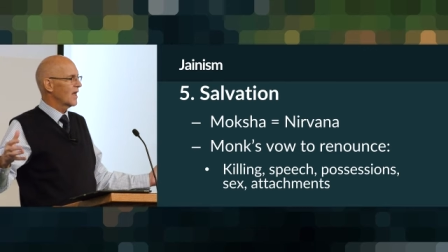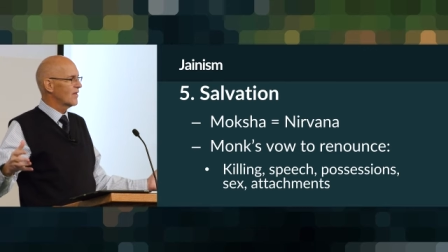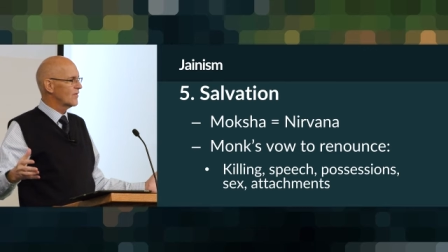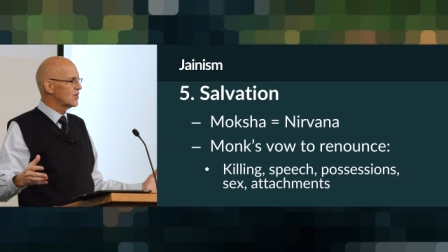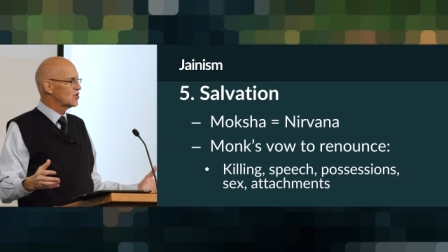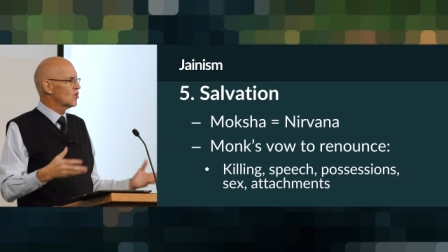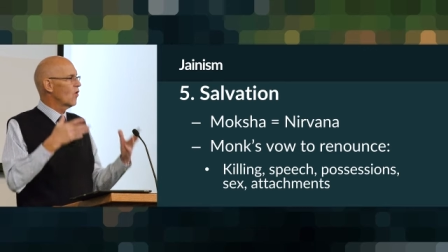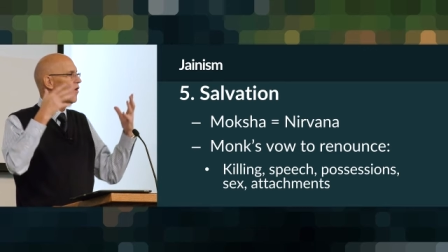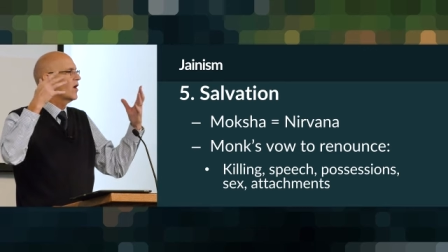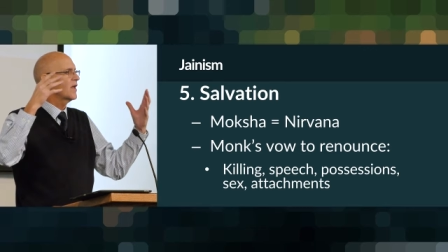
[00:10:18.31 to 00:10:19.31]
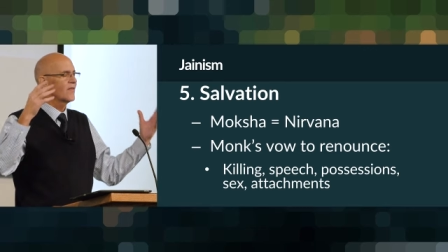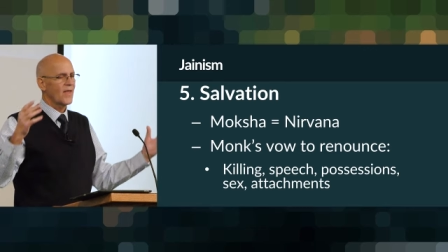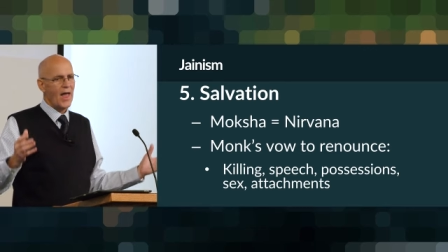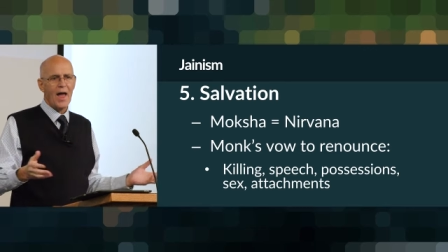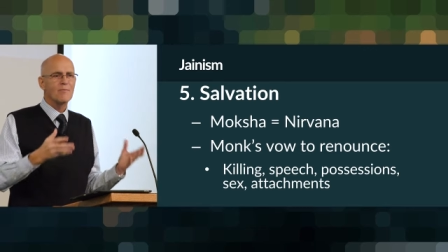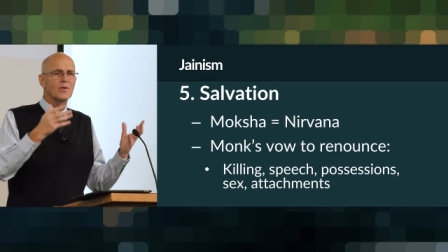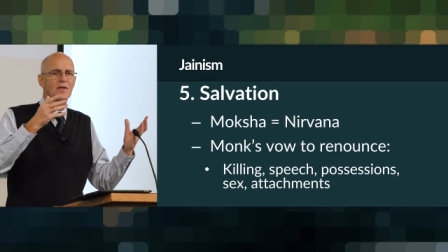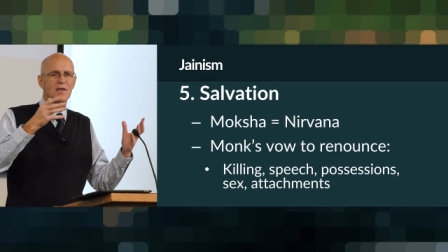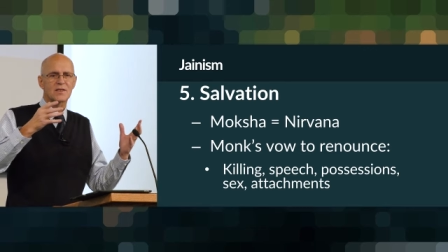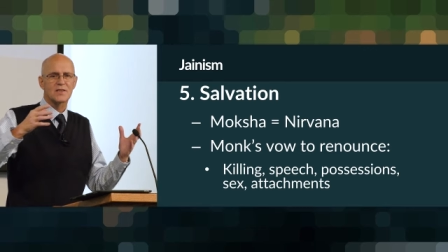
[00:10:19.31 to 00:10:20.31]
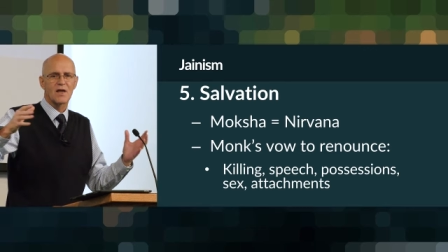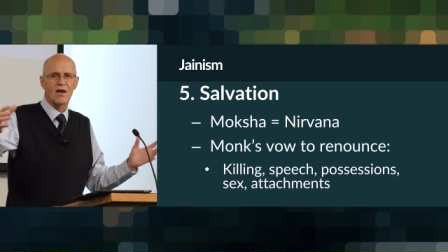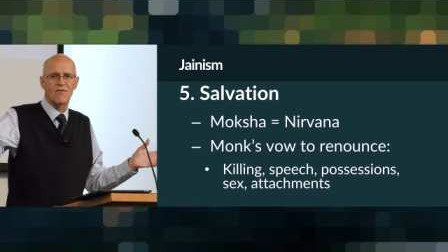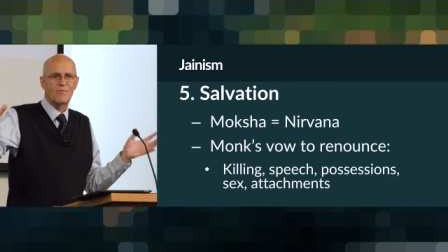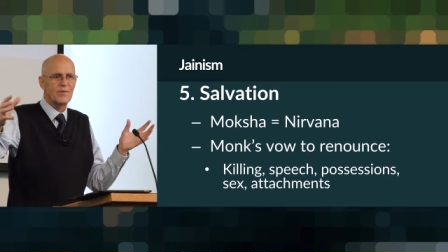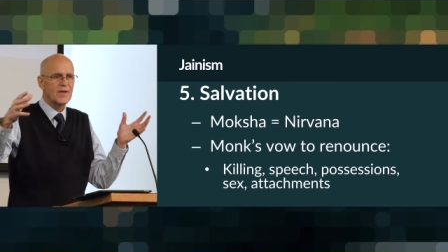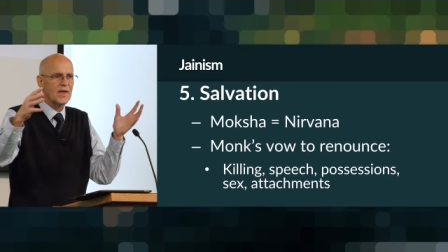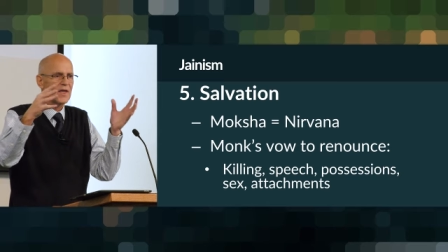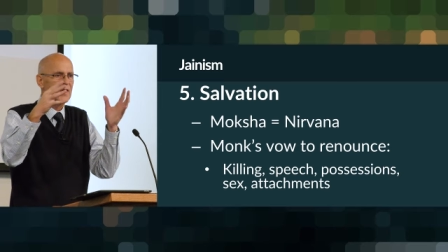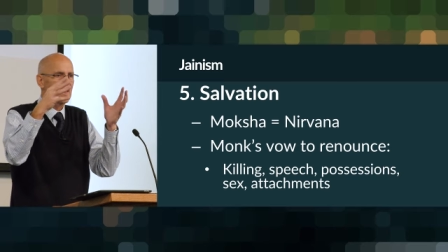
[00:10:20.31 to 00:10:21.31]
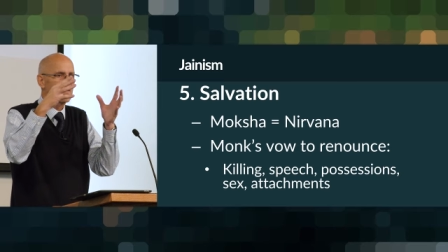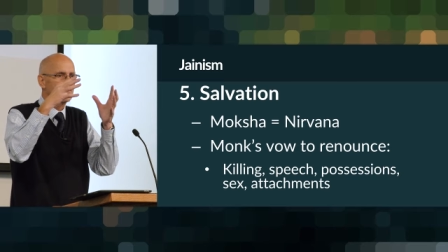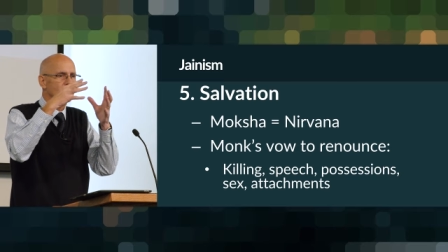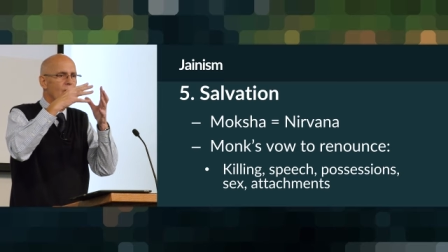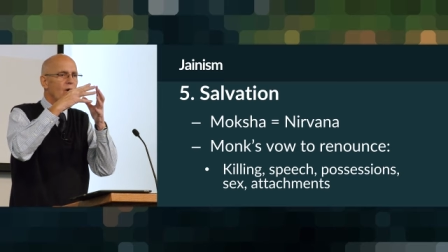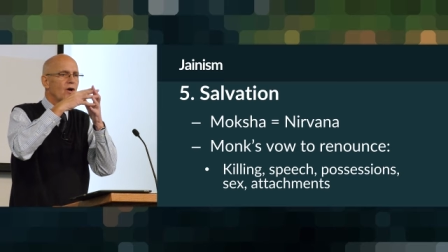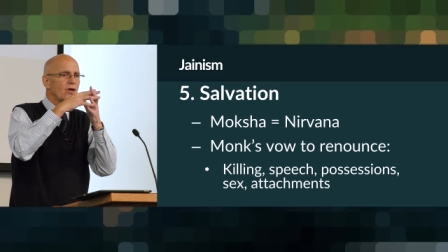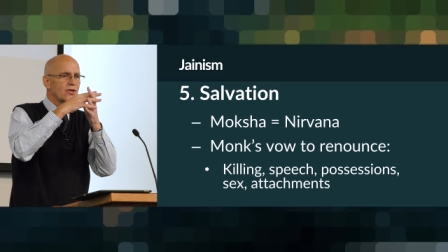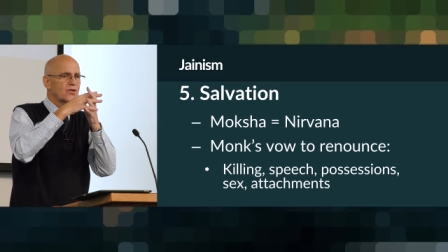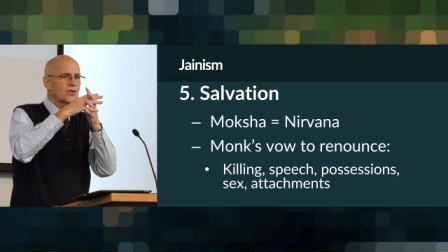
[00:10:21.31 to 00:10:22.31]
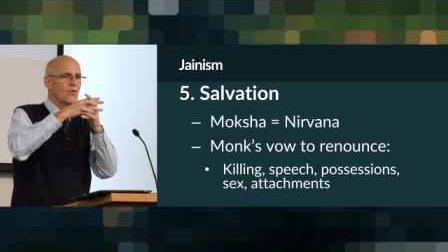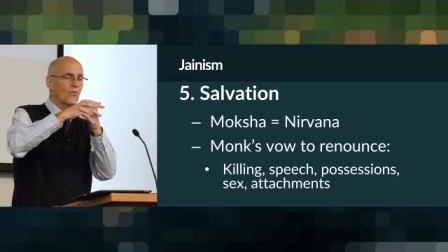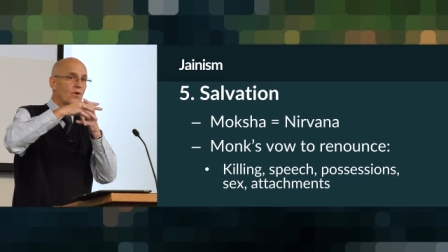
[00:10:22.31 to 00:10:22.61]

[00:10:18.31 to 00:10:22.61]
and the joy and the happiness of being merged